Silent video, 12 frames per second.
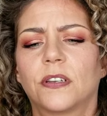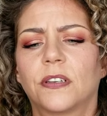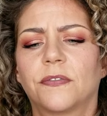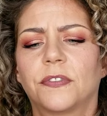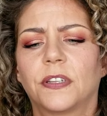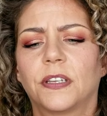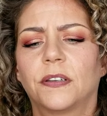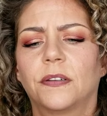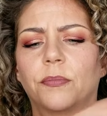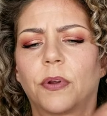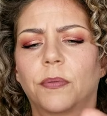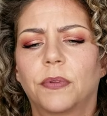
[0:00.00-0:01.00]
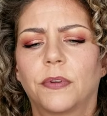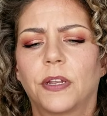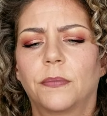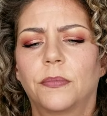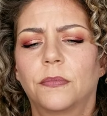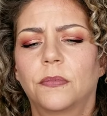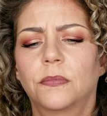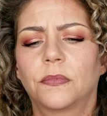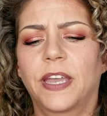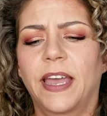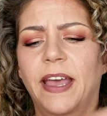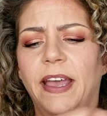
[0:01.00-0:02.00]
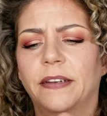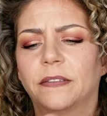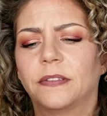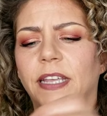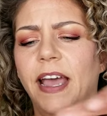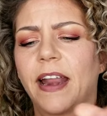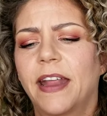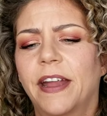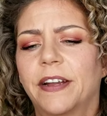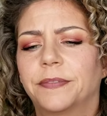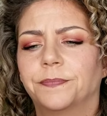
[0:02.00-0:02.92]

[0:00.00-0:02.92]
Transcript: I definitely probably ran. Mm, cat, cat hair.